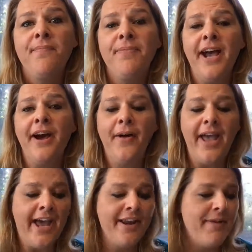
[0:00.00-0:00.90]
Now,
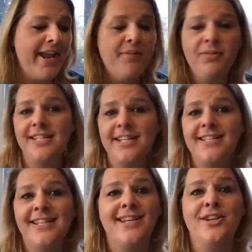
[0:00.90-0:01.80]
Adam Hamilton
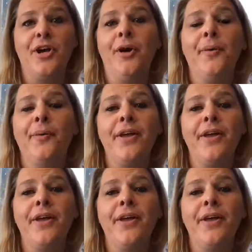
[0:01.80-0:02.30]
didn't know